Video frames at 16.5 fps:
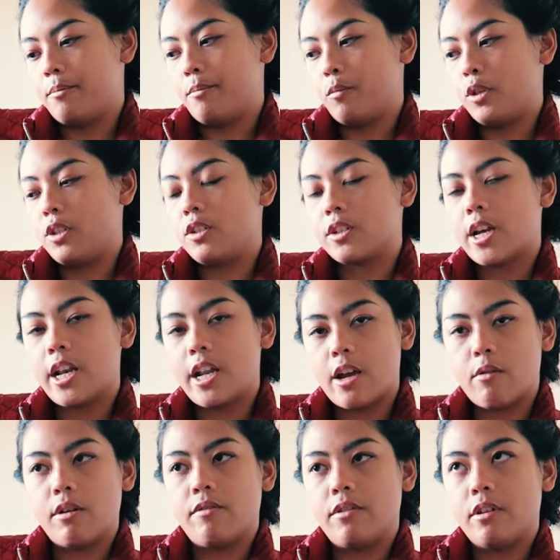which is kind of
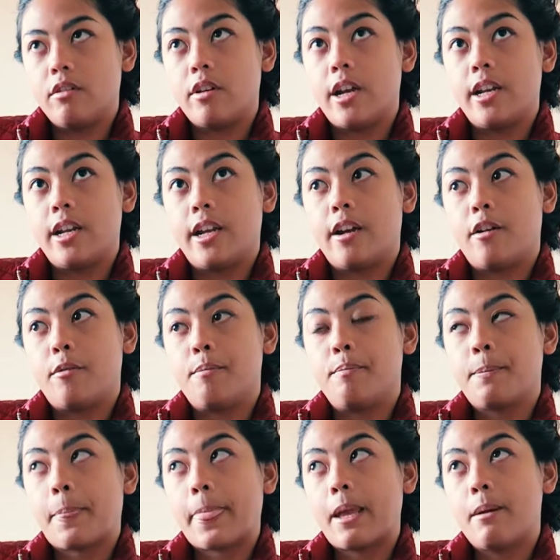how I feel right now.
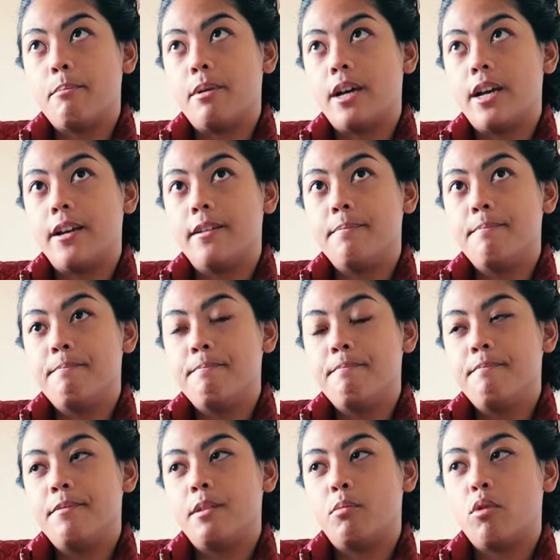But
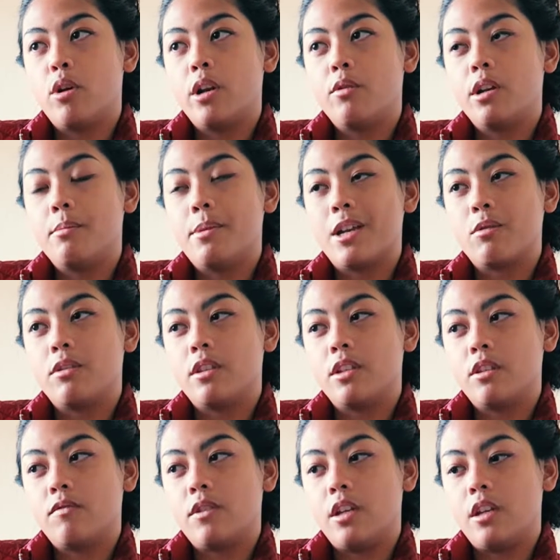the point I want to make with
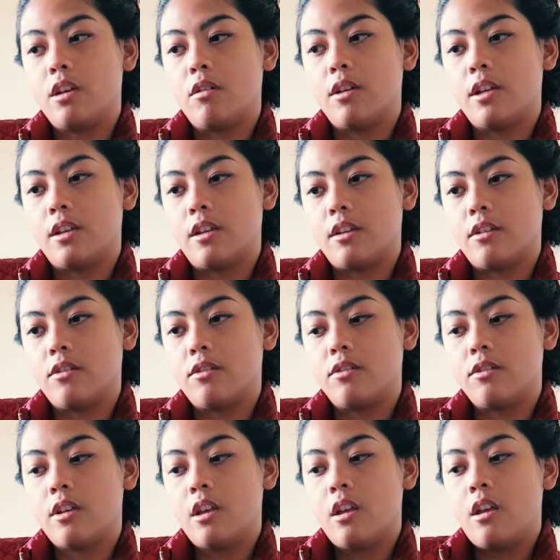this video
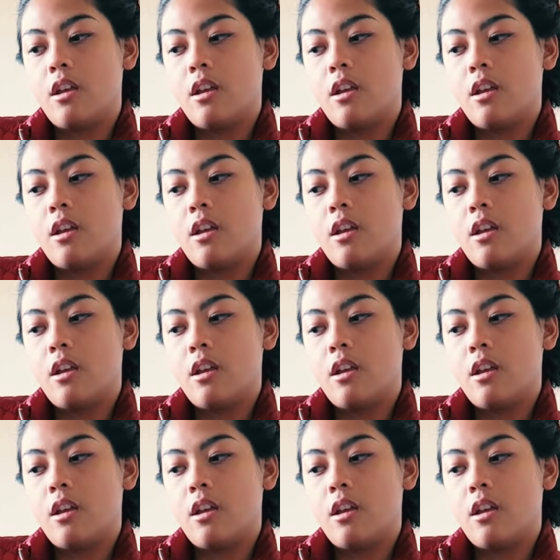is,